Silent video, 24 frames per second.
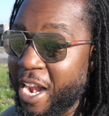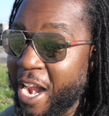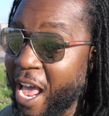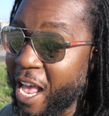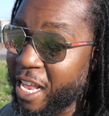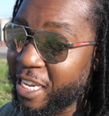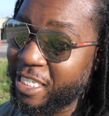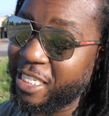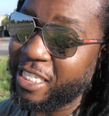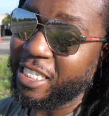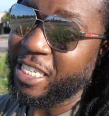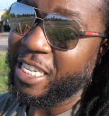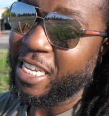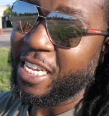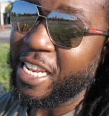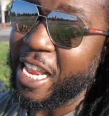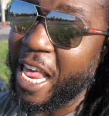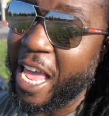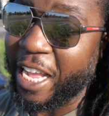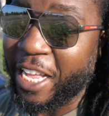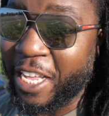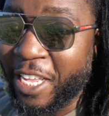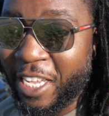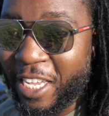
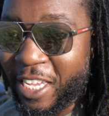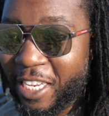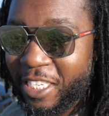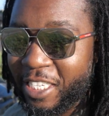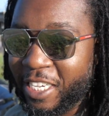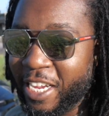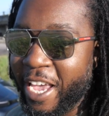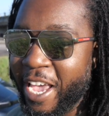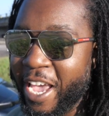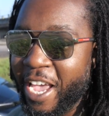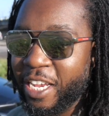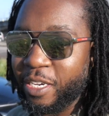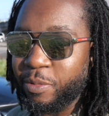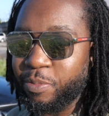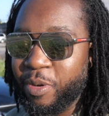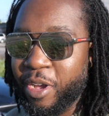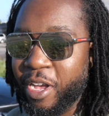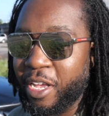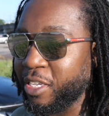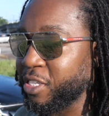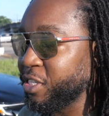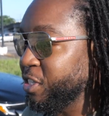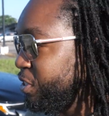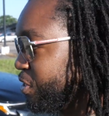that could change,
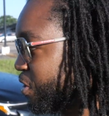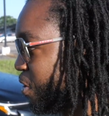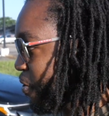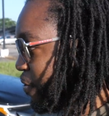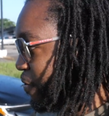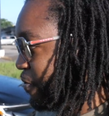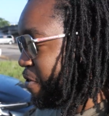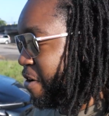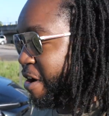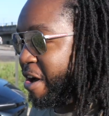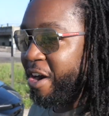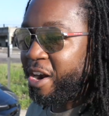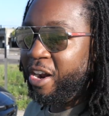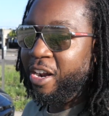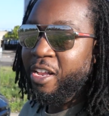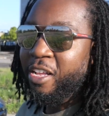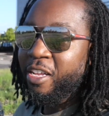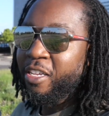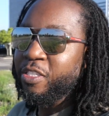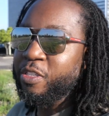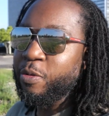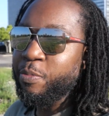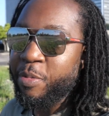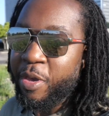but so far,
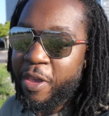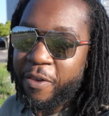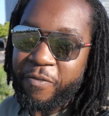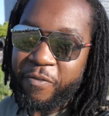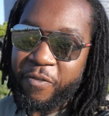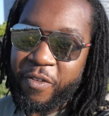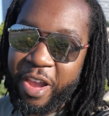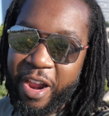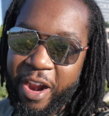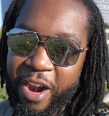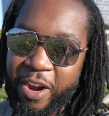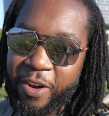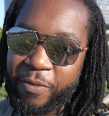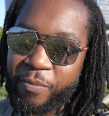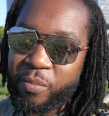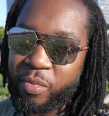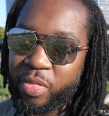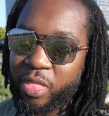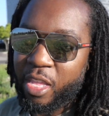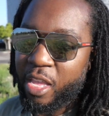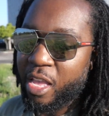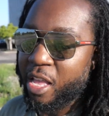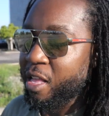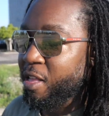to be fair,
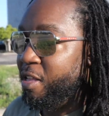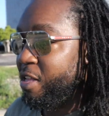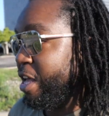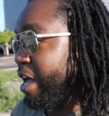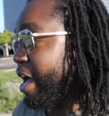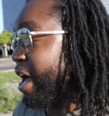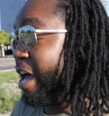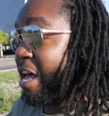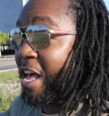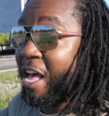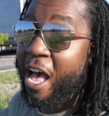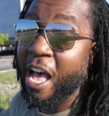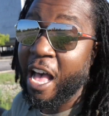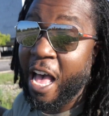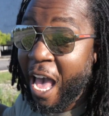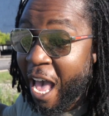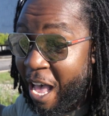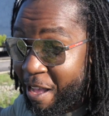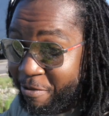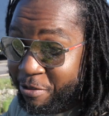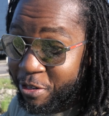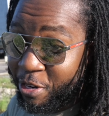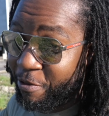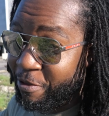I
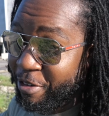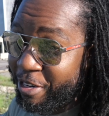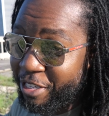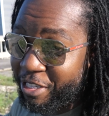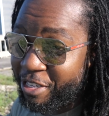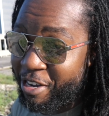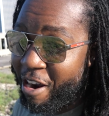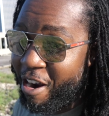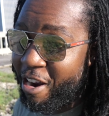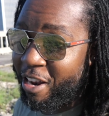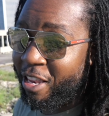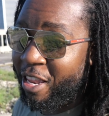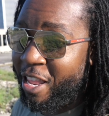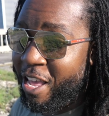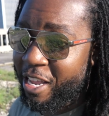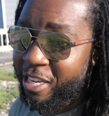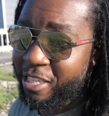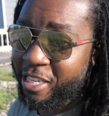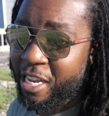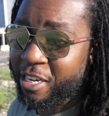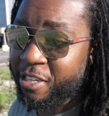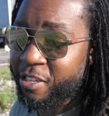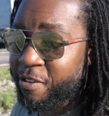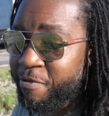have driven this car less.
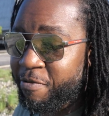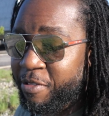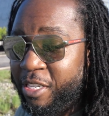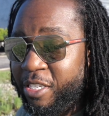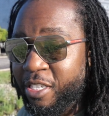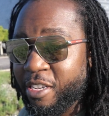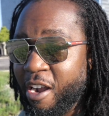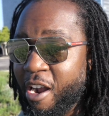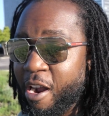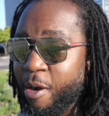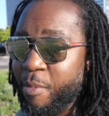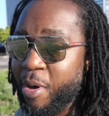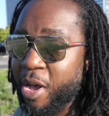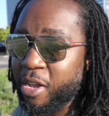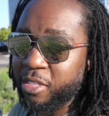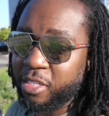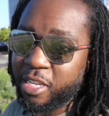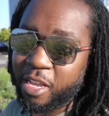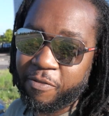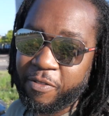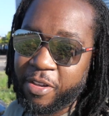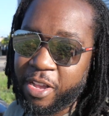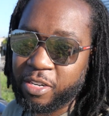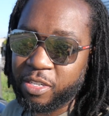I've driven this car about
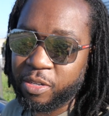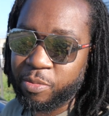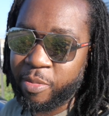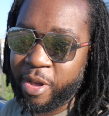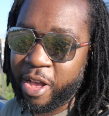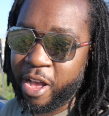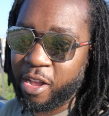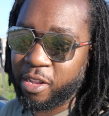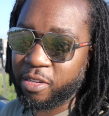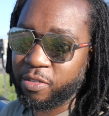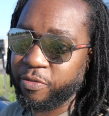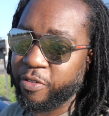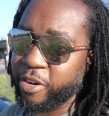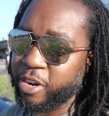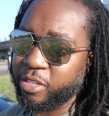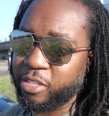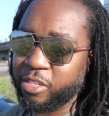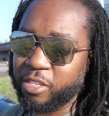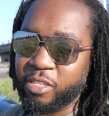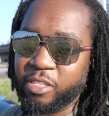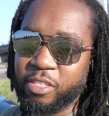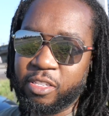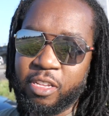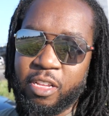700 miles
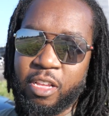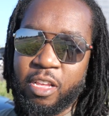versus